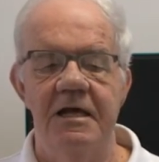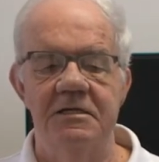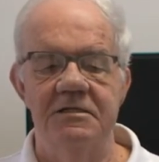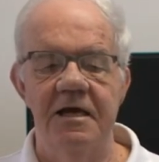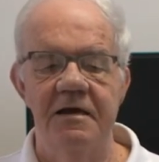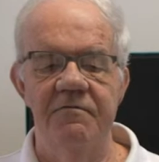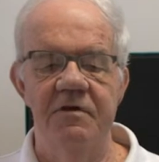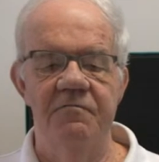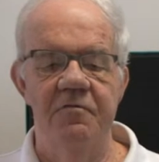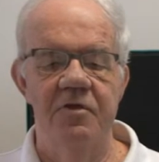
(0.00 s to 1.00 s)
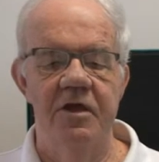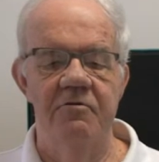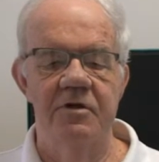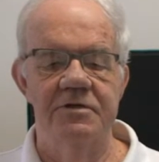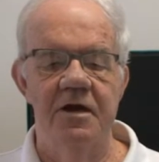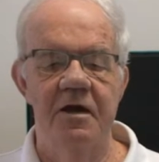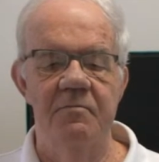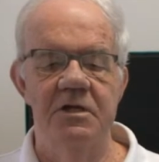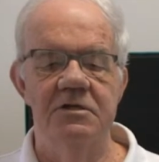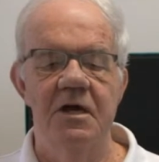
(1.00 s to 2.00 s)
in saving for their
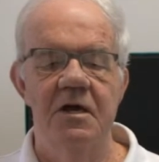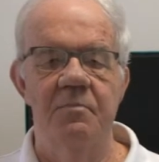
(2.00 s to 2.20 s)
retirement